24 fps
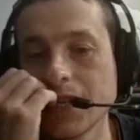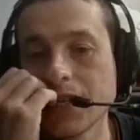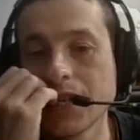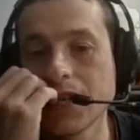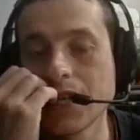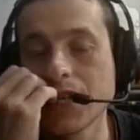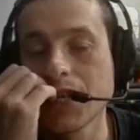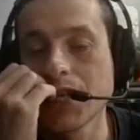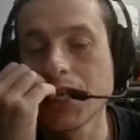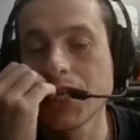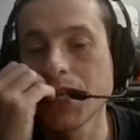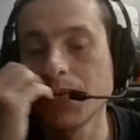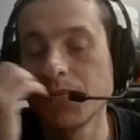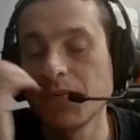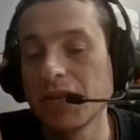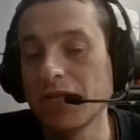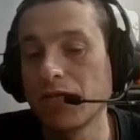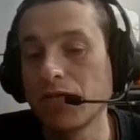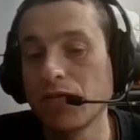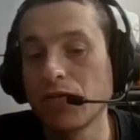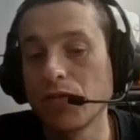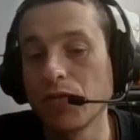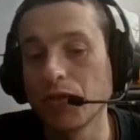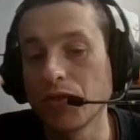there's also some
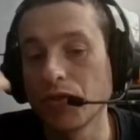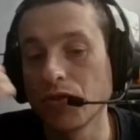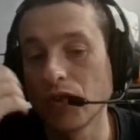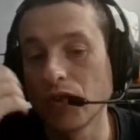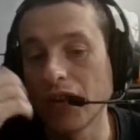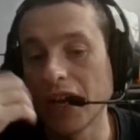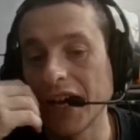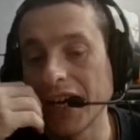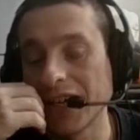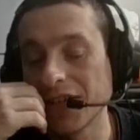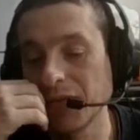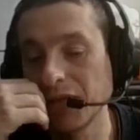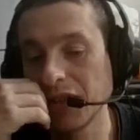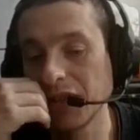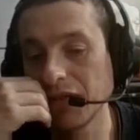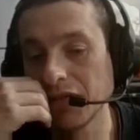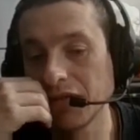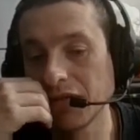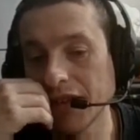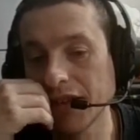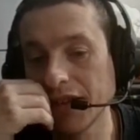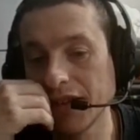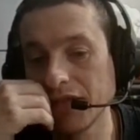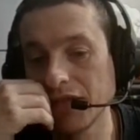level 4 crags we can
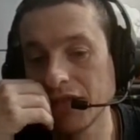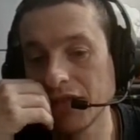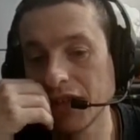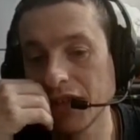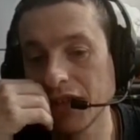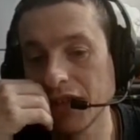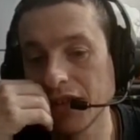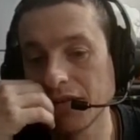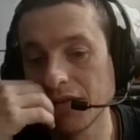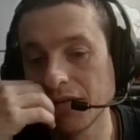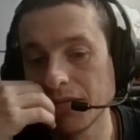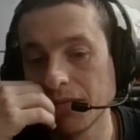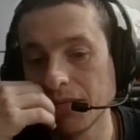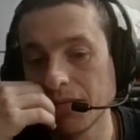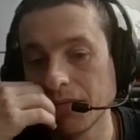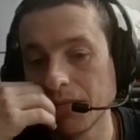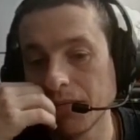fight over there.